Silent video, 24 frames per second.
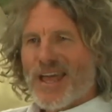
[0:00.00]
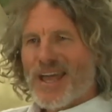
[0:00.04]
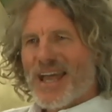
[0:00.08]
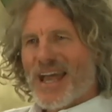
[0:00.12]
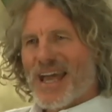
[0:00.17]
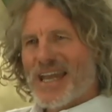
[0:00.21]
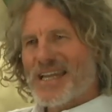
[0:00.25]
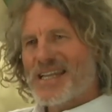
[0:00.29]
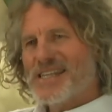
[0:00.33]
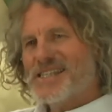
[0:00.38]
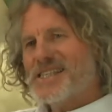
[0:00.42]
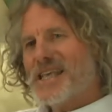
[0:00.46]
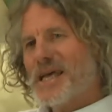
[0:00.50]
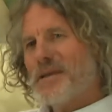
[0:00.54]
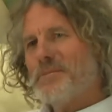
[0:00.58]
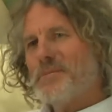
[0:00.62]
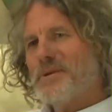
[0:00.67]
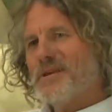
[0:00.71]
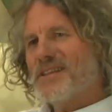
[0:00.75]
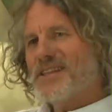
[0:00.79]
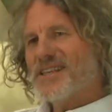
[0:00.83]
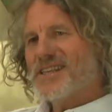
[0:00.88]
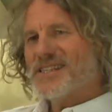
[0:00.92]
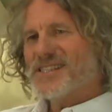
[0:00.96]
And he sent
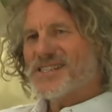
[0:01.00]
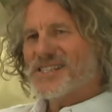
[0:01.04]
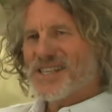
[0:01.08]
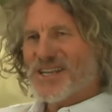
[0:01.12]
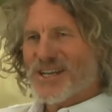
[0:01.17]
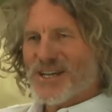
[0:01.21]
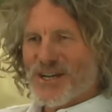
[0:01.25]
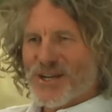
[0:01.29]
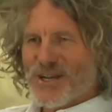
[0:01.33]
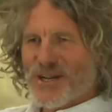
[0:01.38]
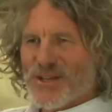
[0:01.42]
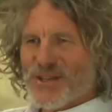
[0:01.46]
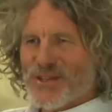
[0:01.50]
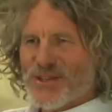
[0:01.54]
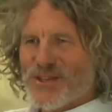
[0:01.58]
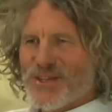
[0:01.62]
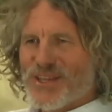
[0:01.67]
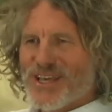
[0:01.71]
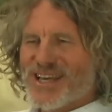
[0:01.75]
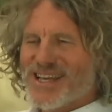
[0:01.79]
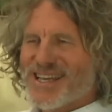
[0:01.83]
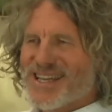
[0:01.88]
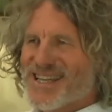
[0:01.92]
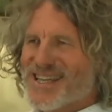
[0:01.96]
me this
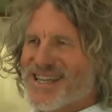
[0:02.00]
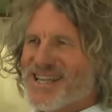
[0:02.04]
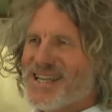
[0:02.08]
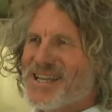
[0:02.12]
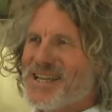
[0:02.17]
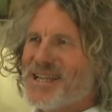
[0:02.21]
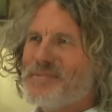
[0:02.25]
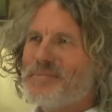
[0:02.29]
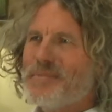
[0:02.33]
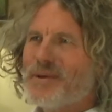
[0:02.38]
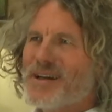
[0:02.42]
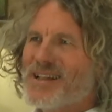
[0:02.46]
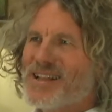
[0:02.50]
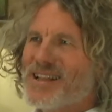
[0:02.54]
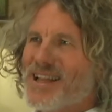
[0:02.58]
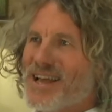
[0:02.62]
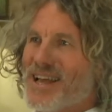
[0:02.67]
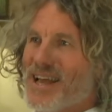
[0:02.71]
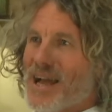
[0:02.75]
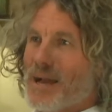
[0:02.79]
an email